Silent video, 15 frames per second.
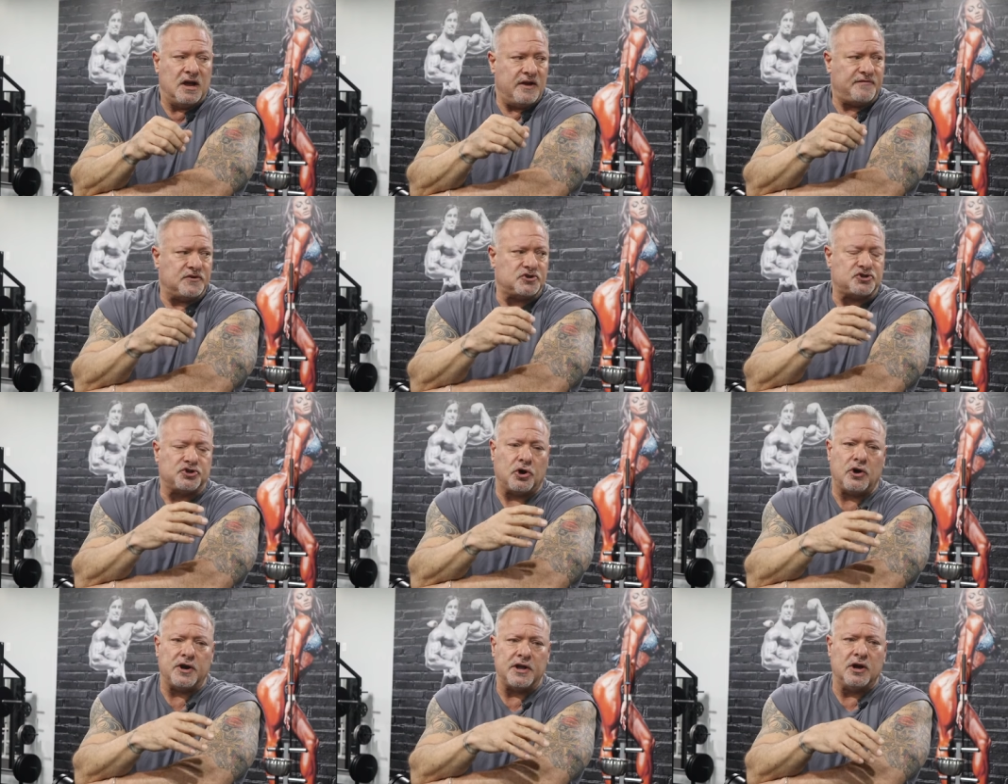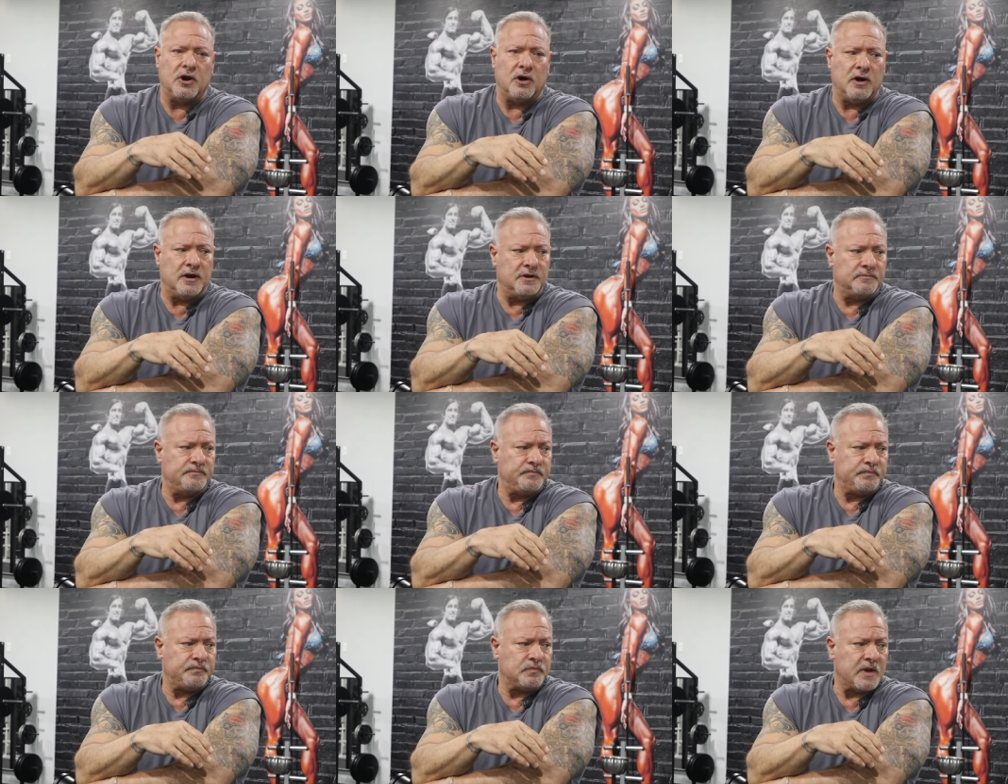if you're starting on,
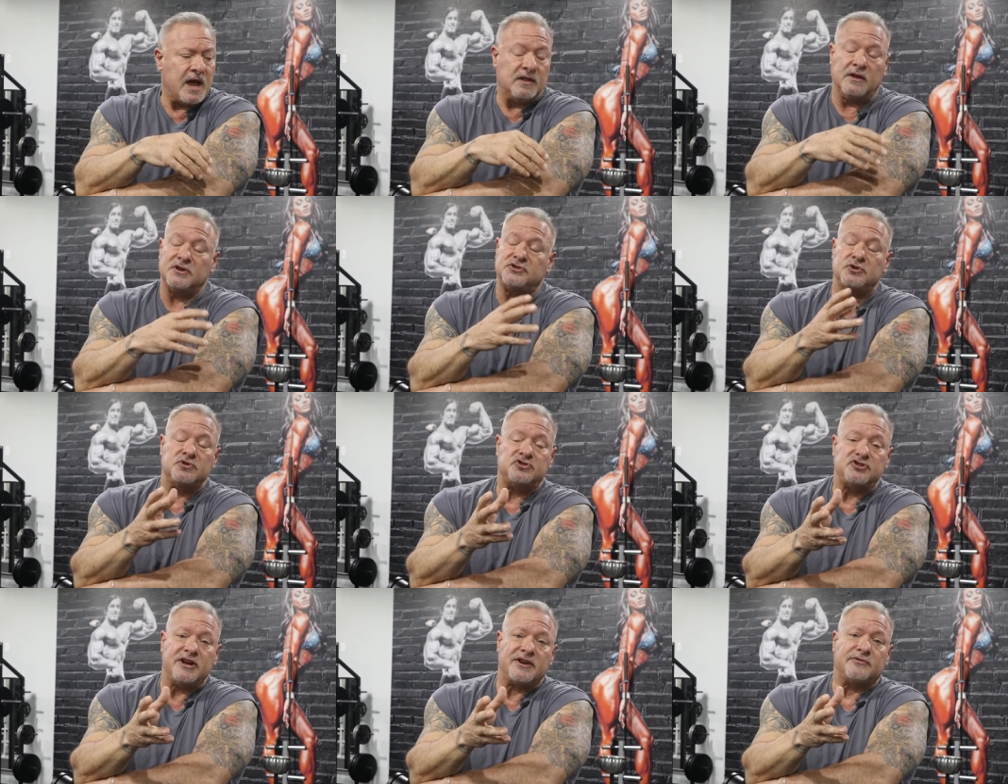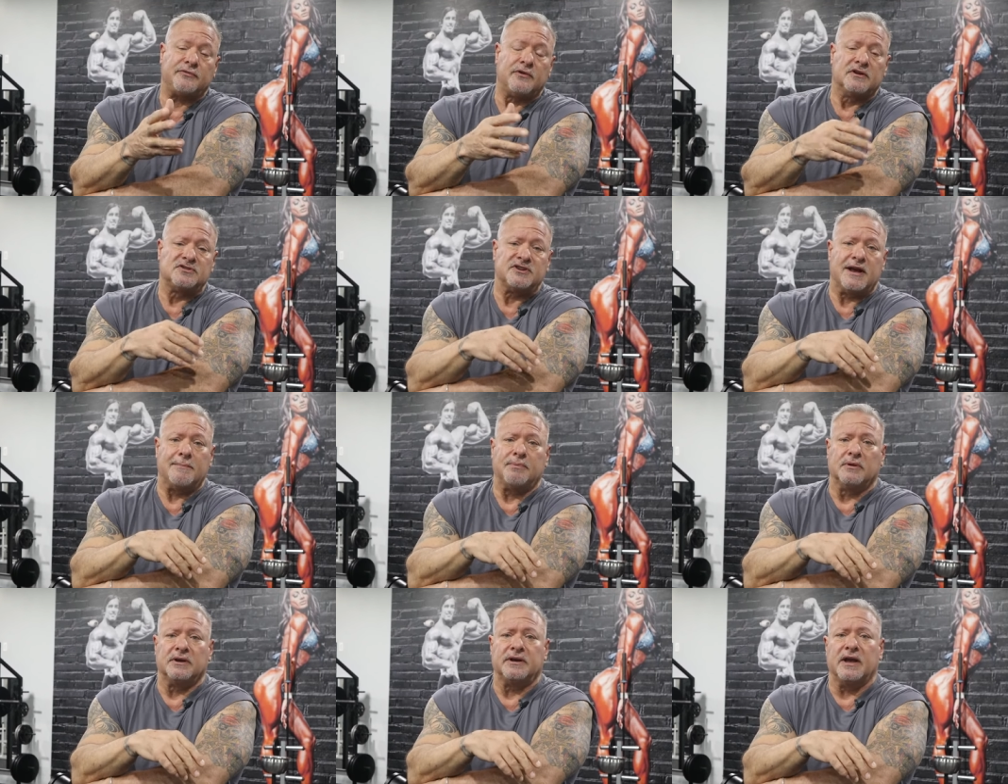and let's use chest for
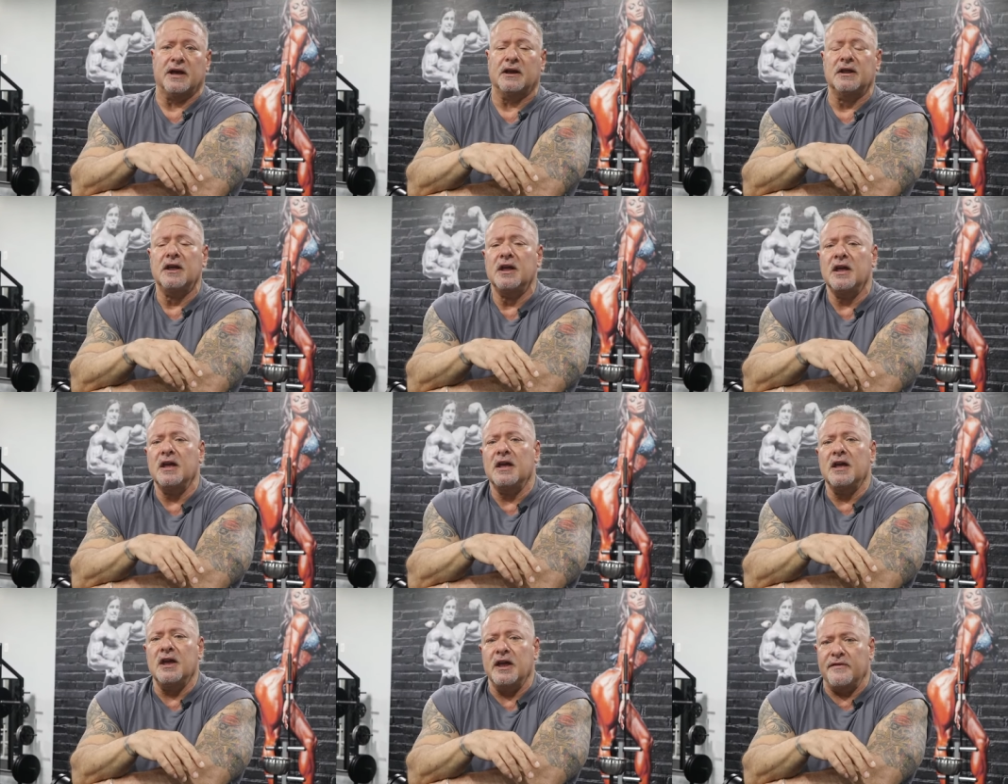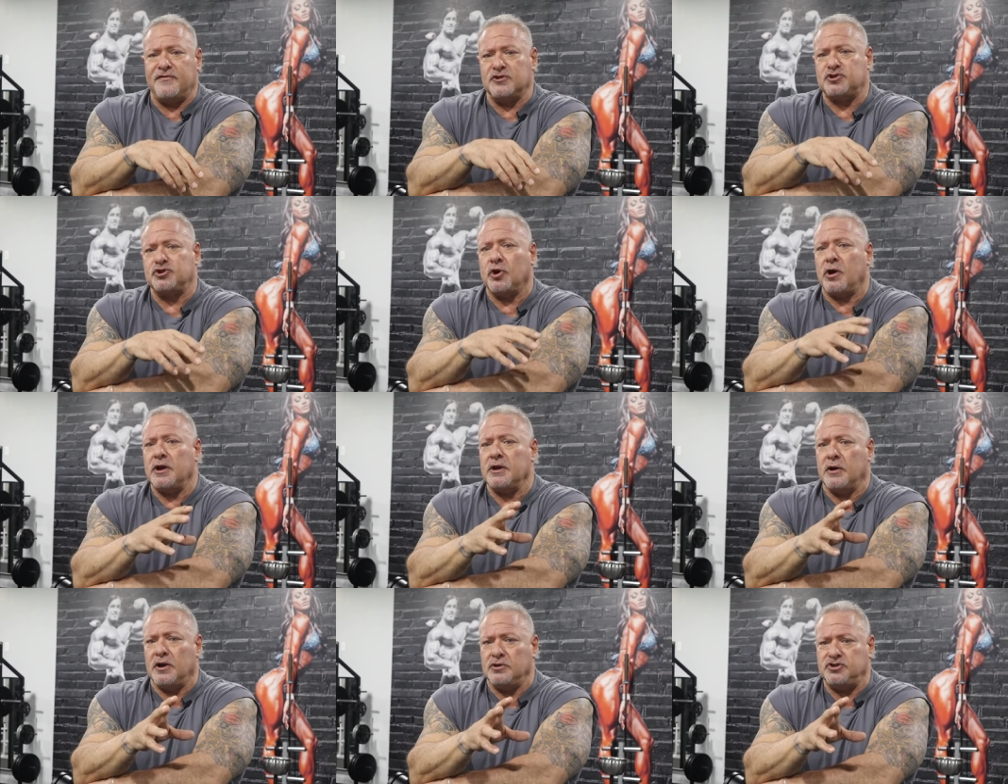example again. If you're
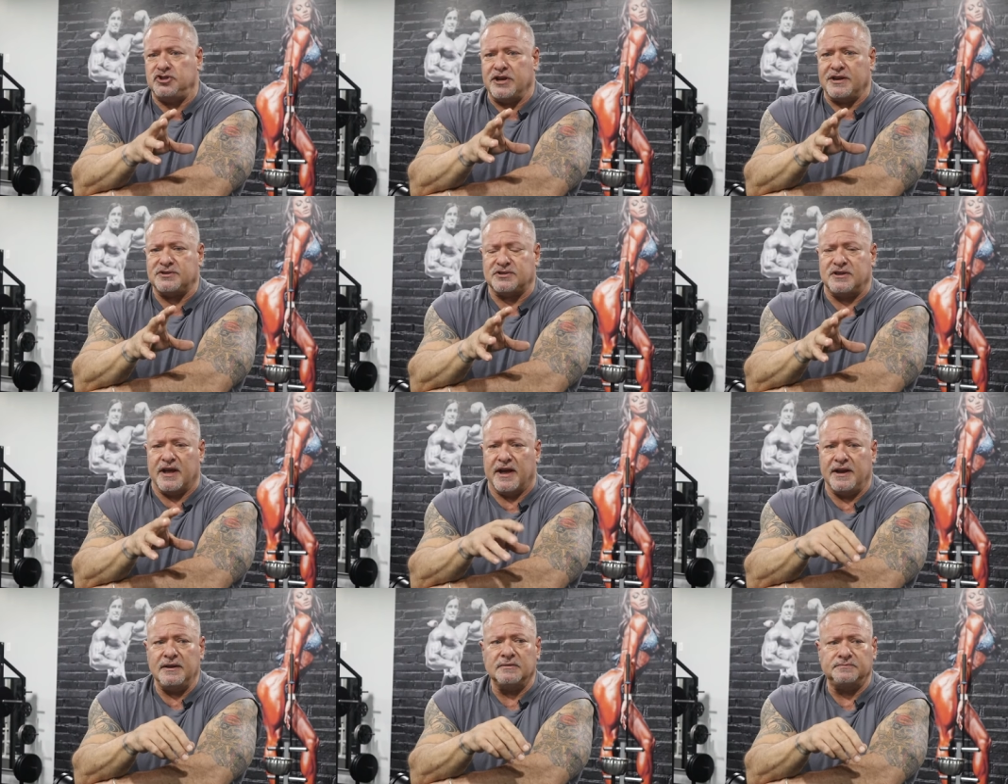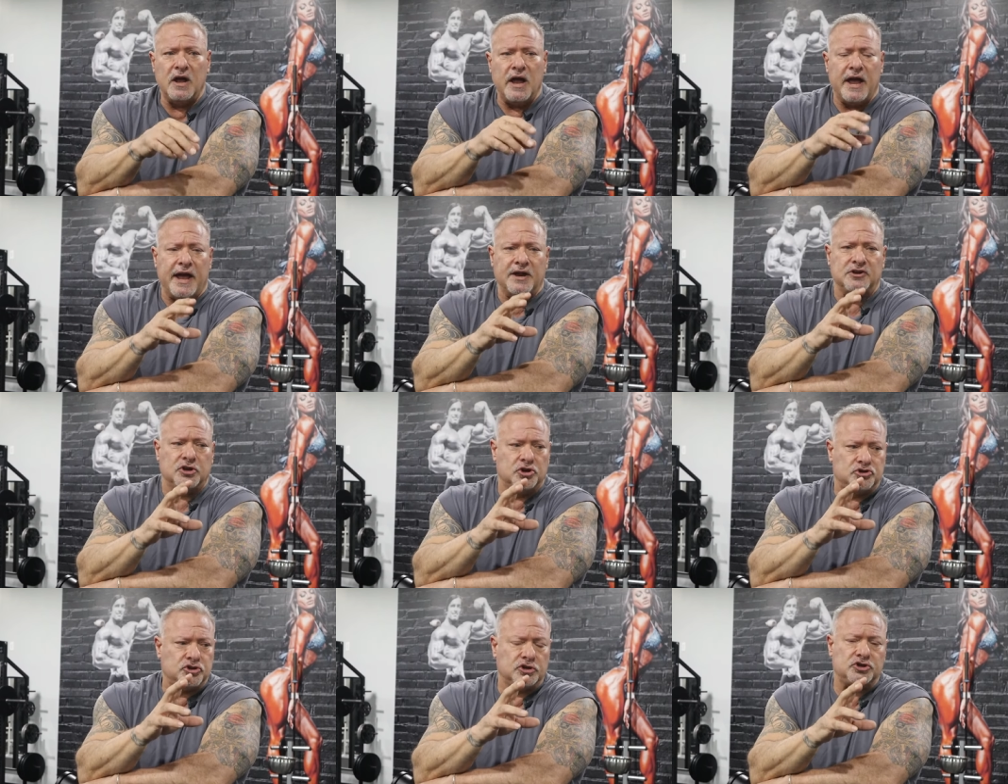starting on a chest day and you
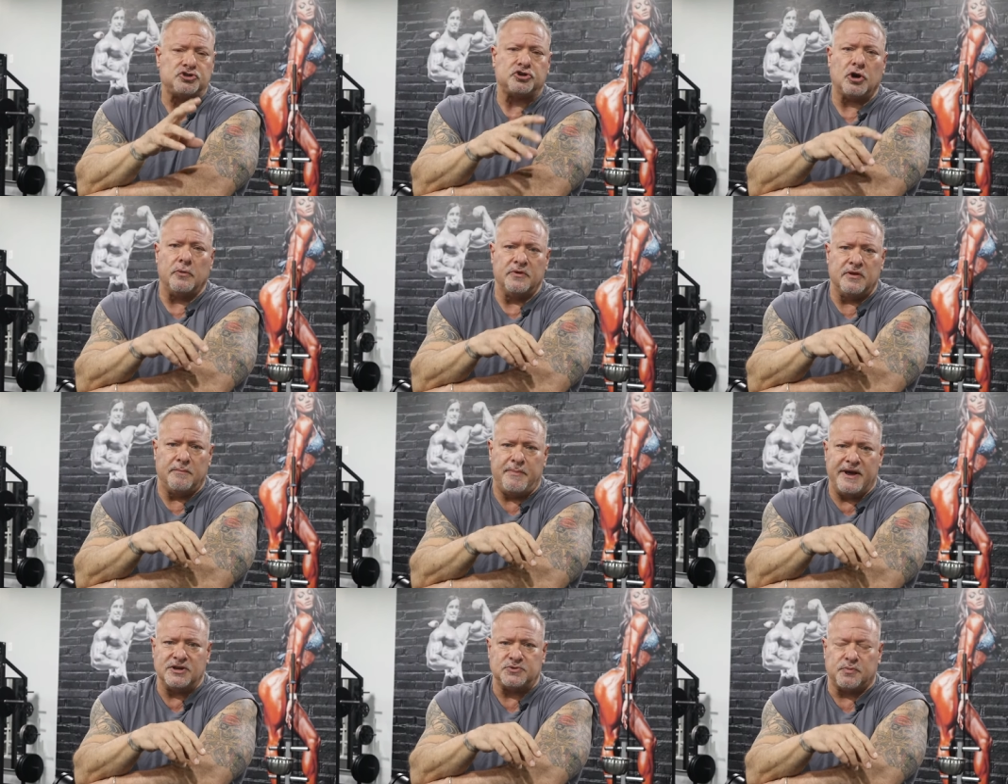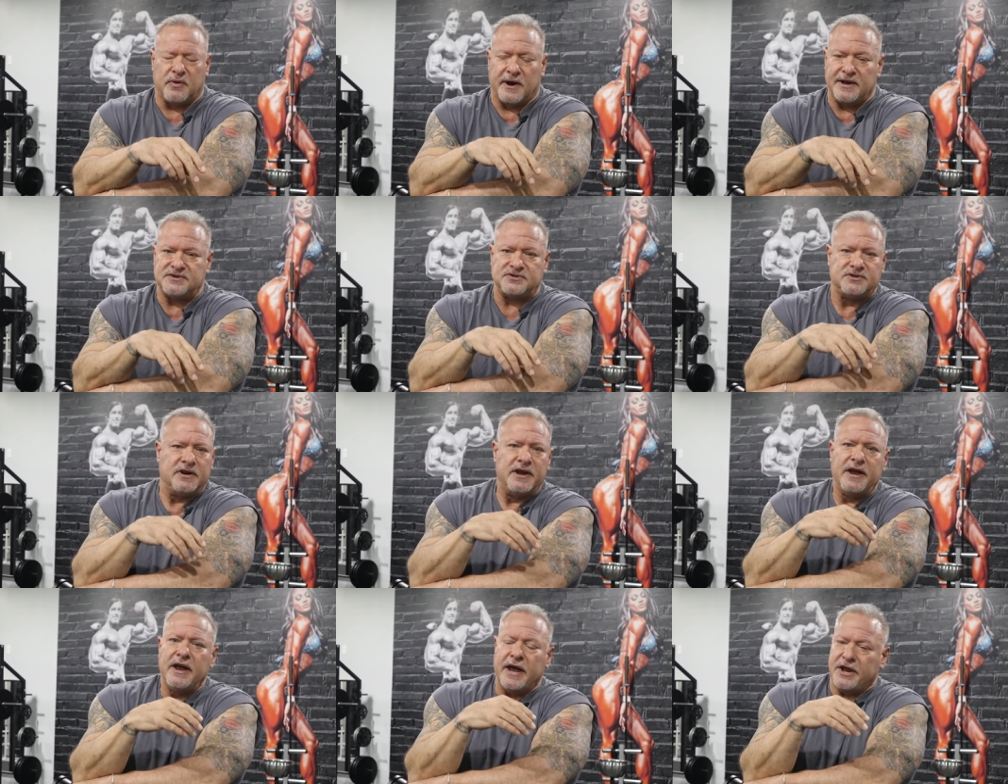usually start with a bench press
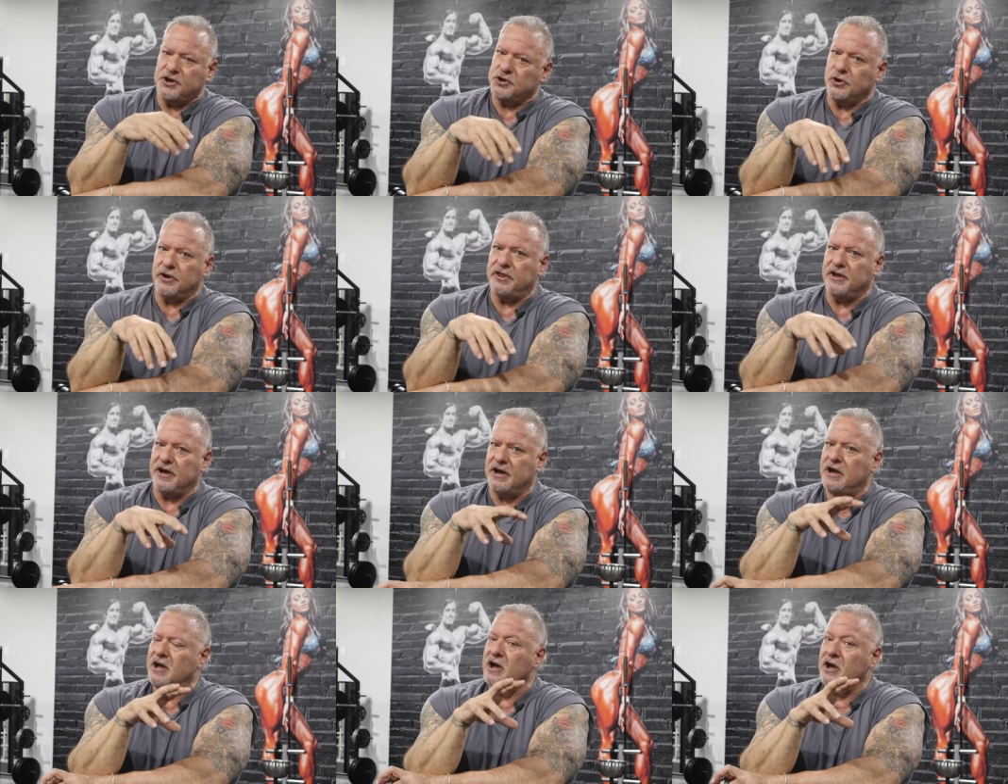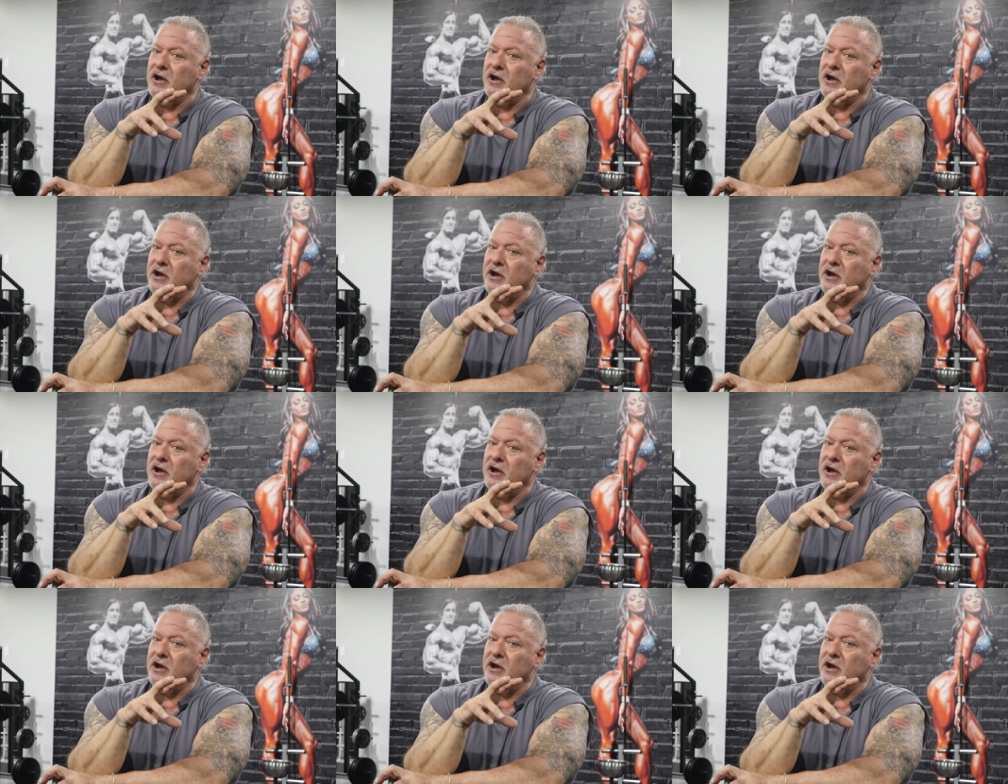and you're the